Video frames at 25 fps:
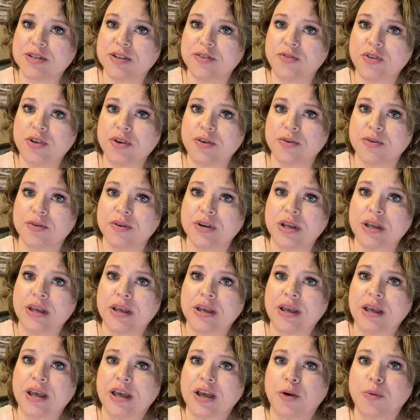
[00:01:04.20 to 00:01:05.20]
a few.
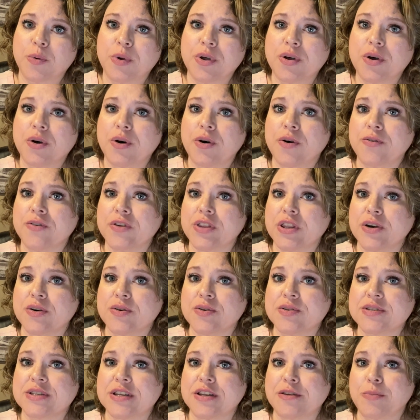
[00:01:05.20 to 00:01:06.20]
And we'll go over
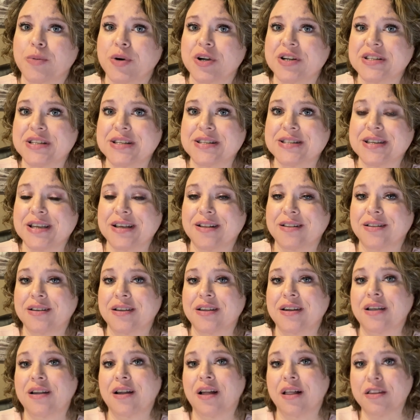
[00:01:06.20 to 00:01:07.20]
those in more detail
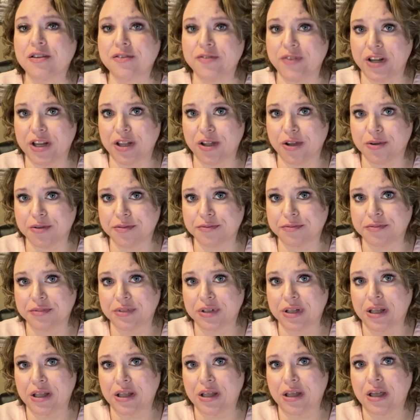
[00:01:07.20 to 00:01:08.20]
in another video.
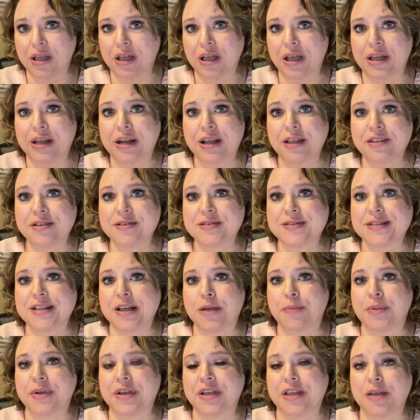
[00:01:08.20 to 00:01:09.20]
Another
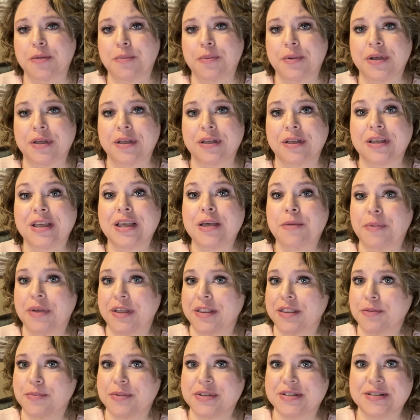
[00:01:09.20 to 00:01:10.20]
step in
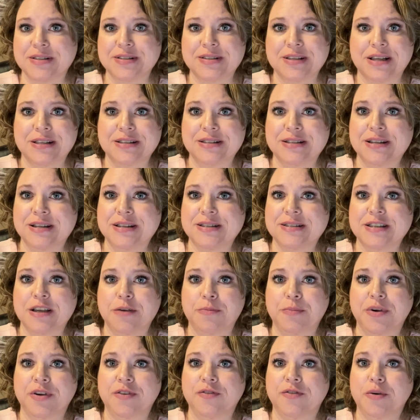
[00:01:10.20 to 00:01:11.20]
keeping the business entity
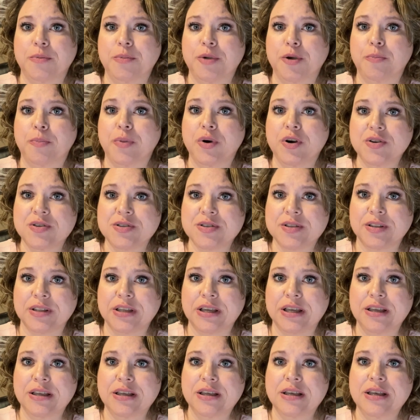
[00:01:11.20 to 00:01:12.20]
separate from you
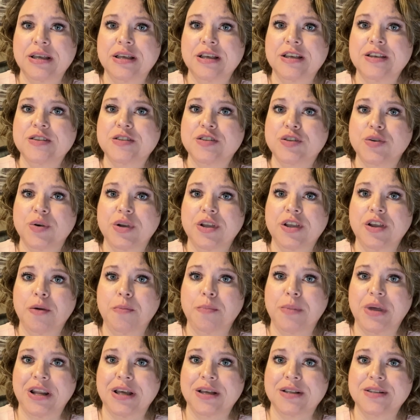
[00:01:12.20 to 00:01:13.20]
personally is doing your
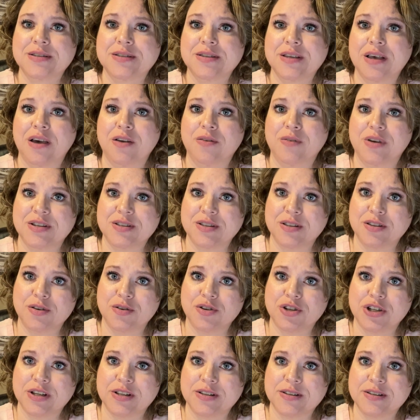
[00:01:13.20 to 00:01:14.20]
minutes and
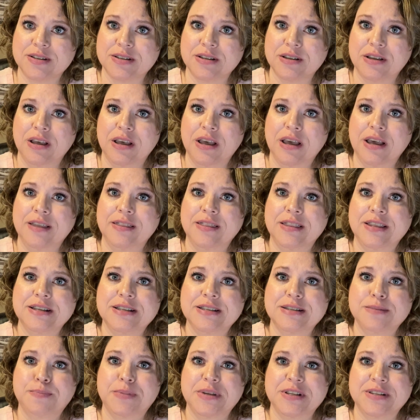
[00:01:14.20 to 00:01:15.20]
resolutions. This